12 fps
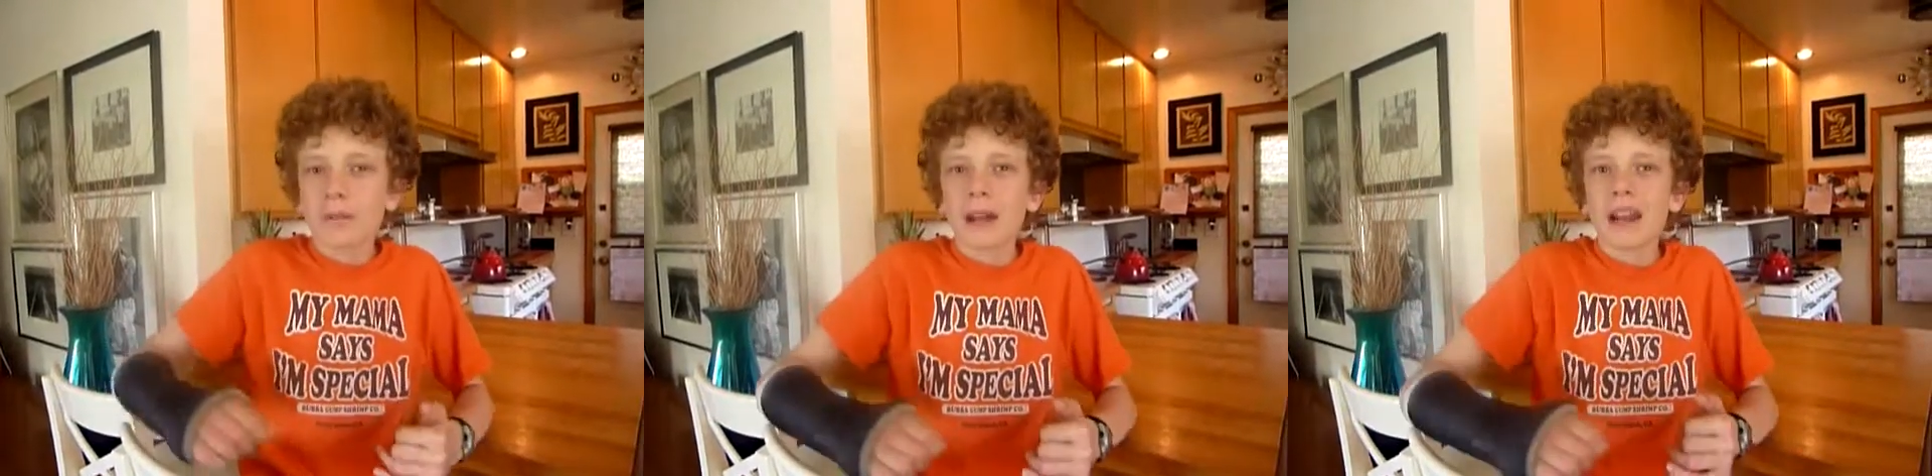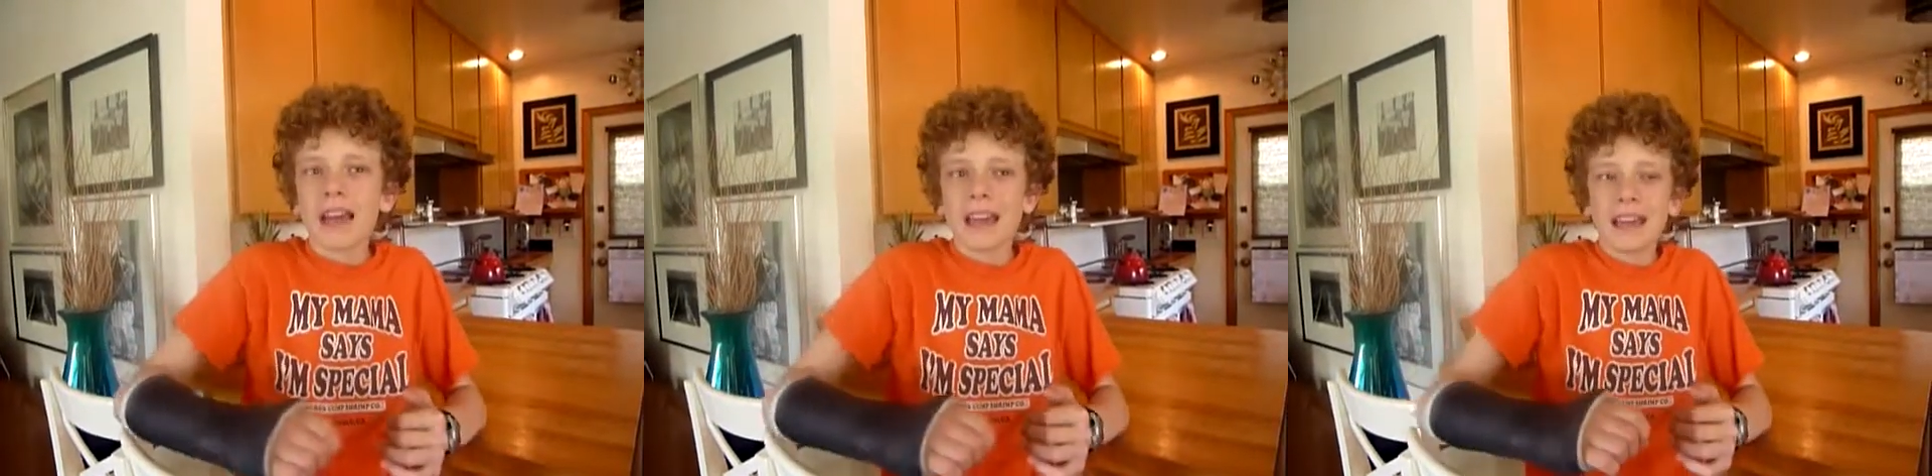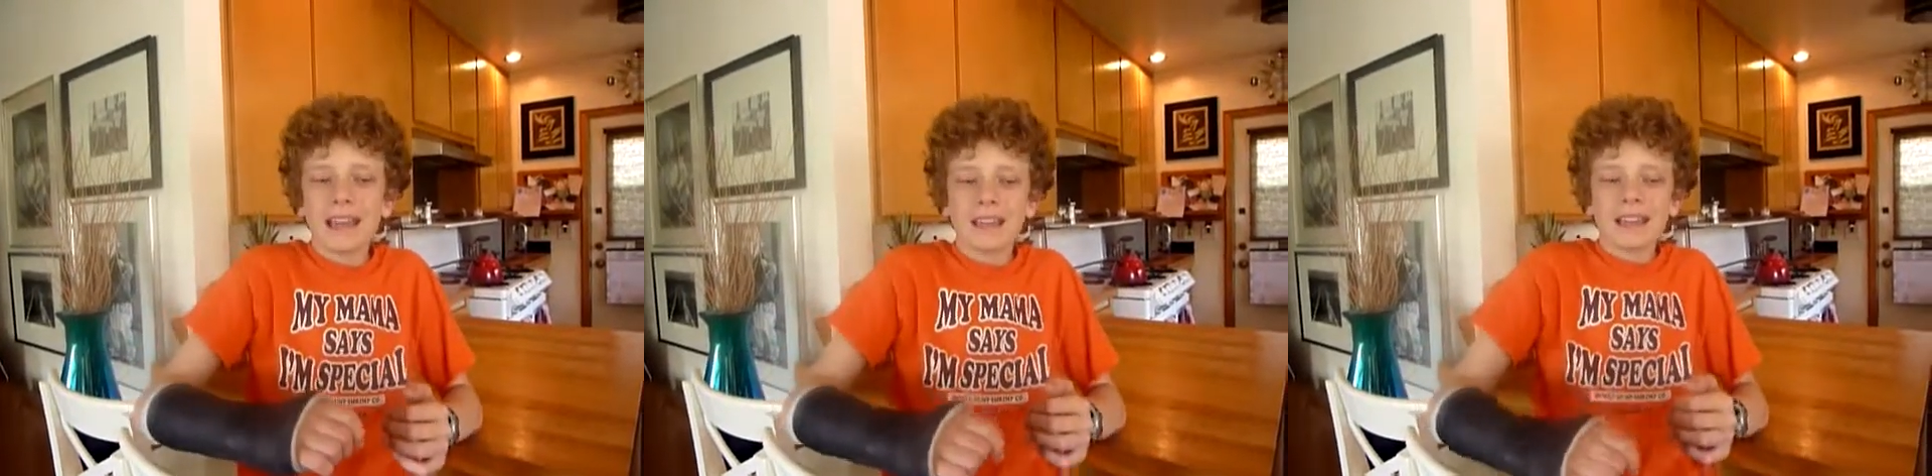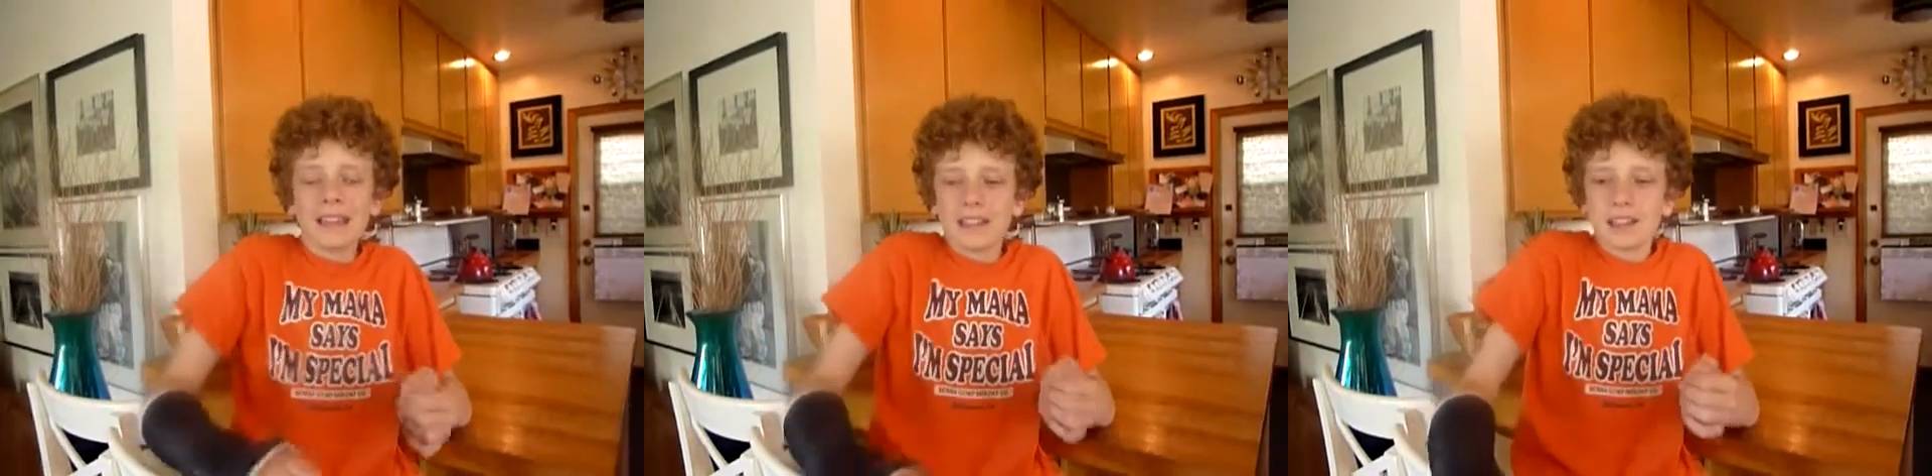but I
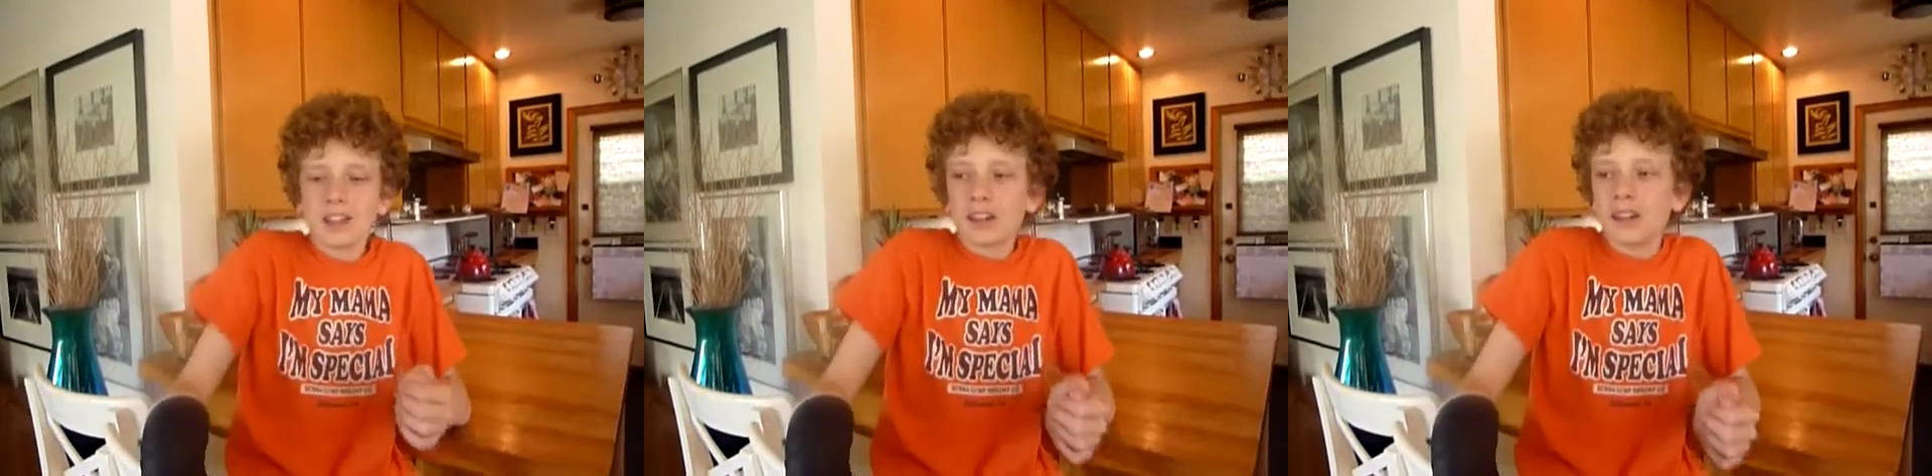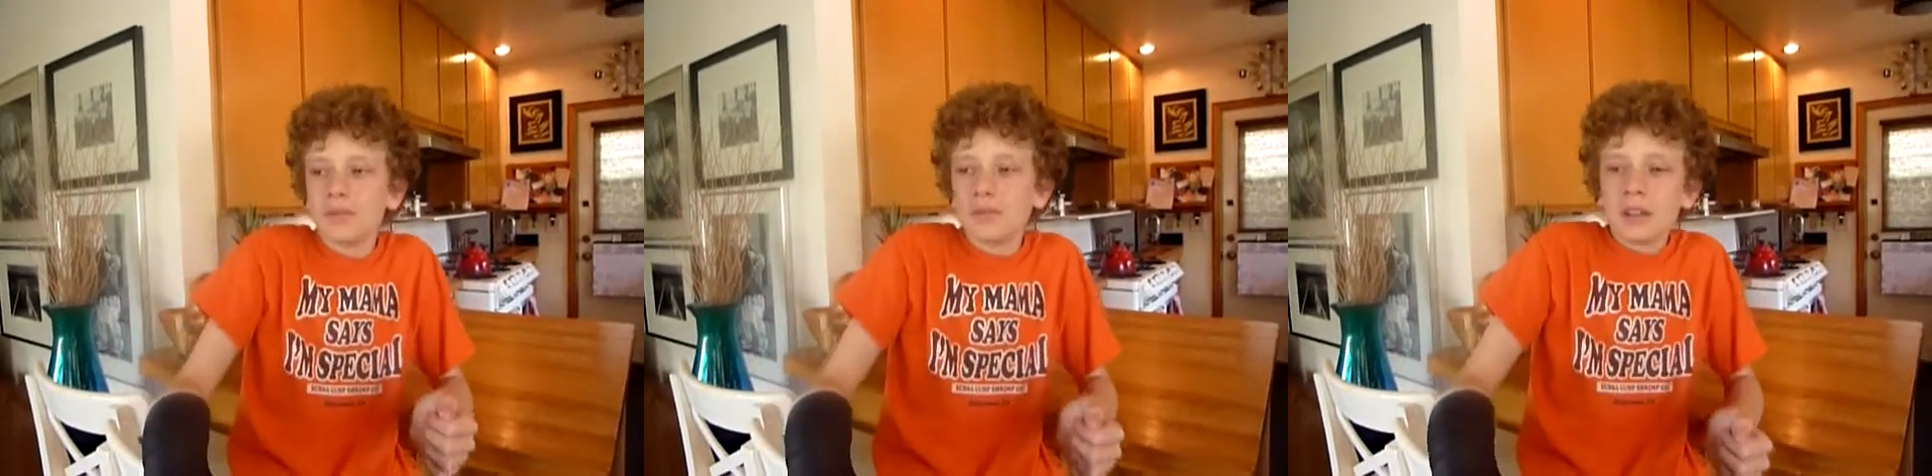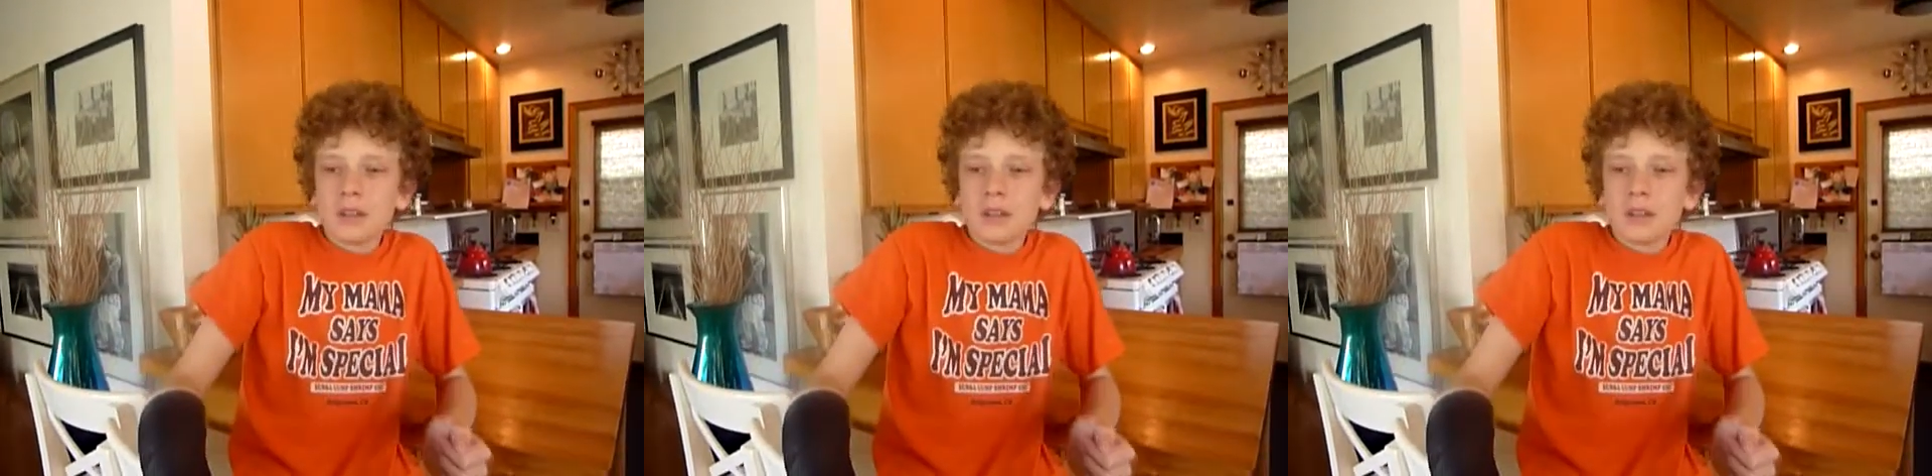can't cook them.